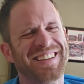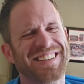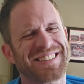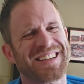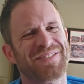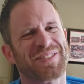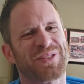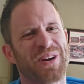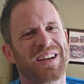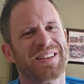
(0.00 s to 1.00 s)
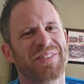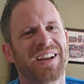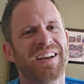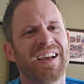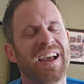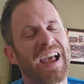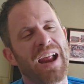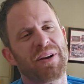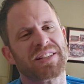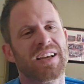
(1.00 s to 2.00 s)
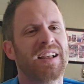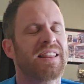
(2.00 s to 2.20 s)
This seems crazy, but anyways,